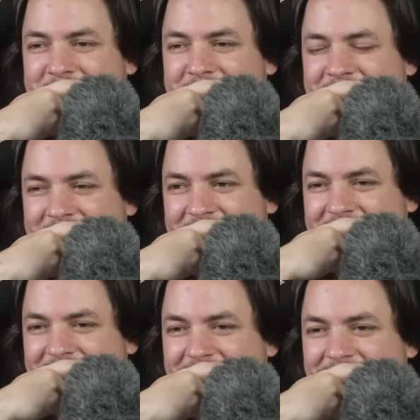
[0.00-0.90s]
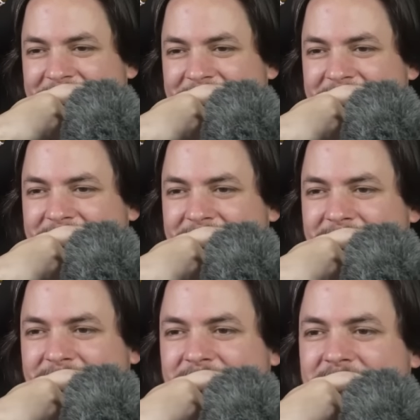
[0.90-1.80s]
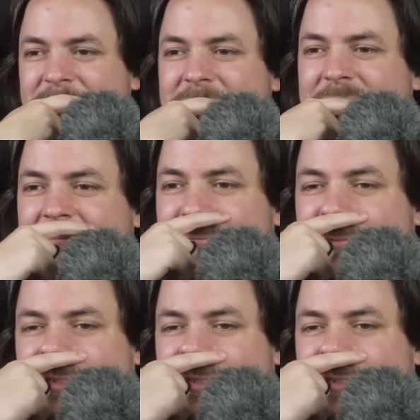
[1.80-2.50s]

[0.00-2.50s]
(silent)